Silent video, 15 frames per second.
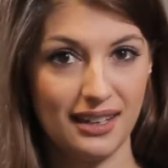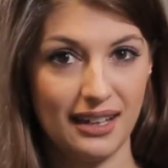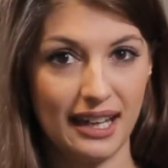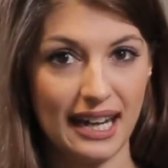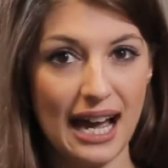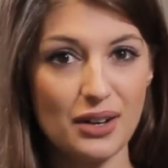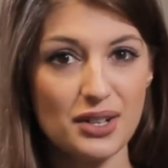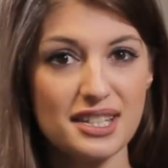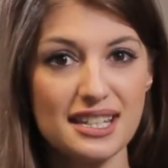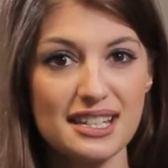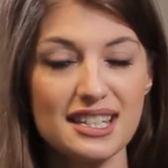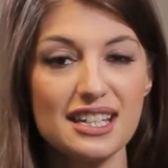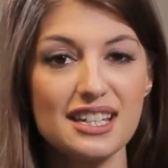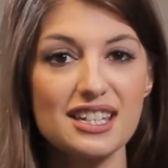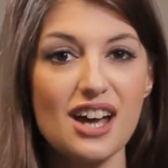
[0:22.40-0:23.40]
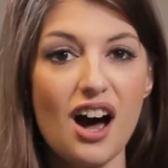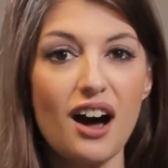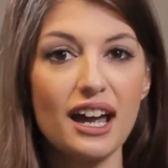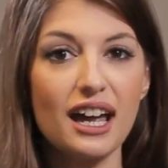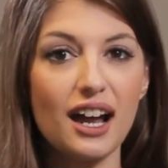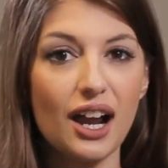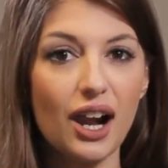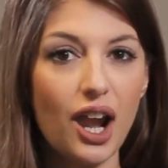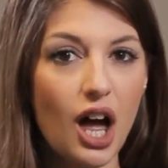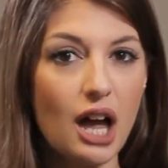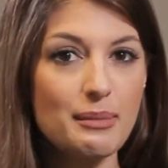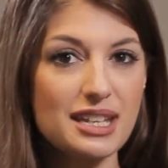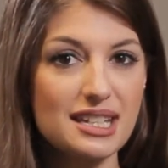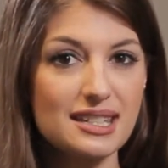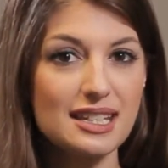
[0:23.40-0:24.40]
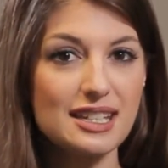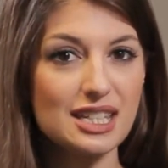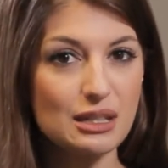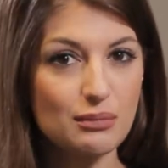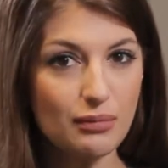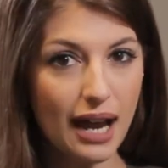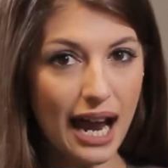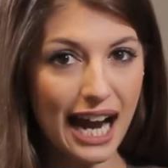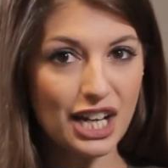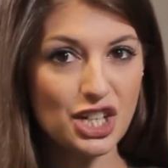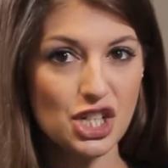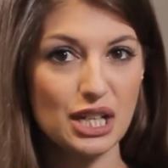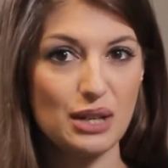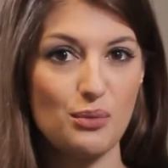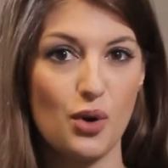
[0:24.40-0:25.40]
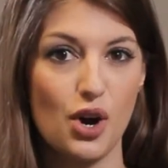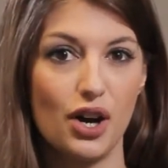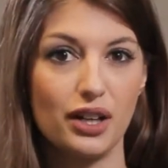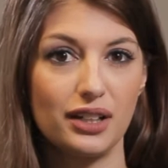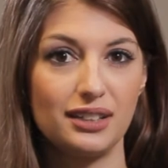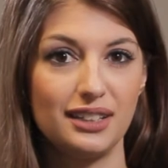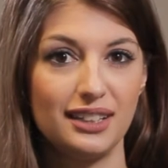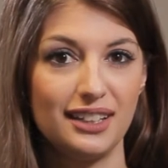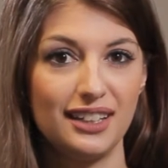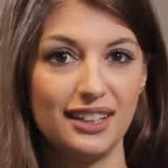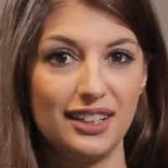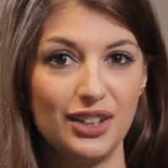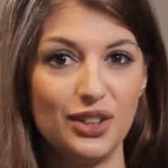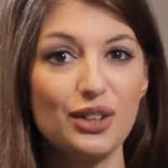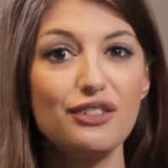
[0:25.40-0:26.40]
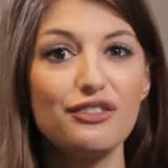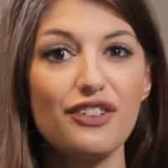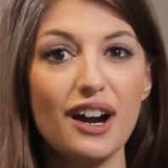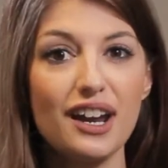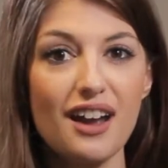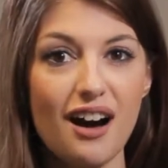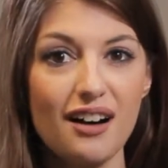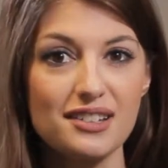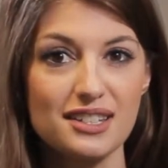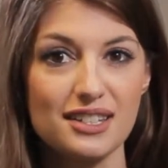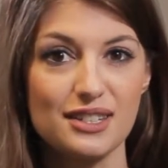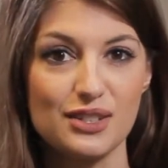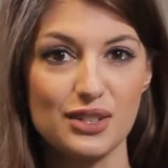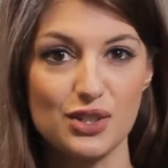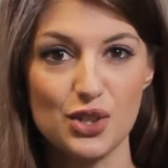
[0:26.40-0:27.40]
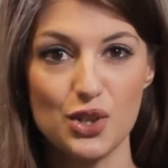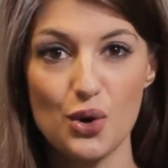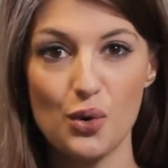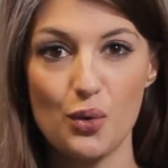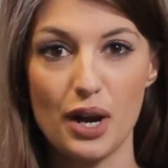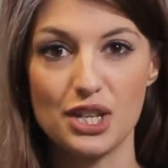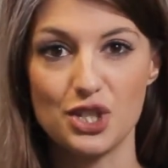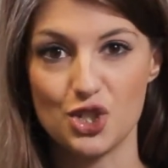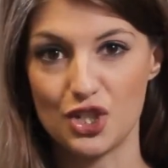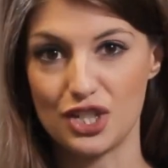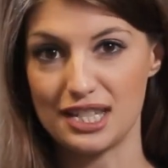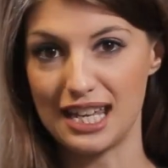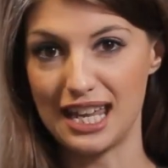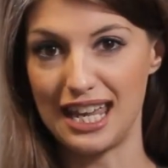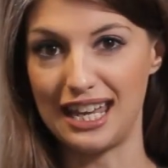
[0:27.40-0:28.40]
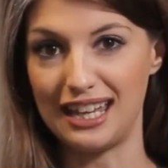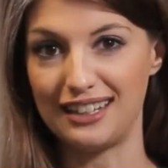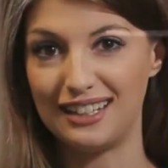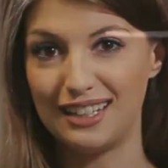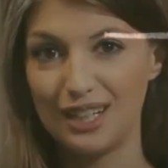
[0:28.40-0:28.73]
And how does this entire climate system actually work? You can find answers to your questions here.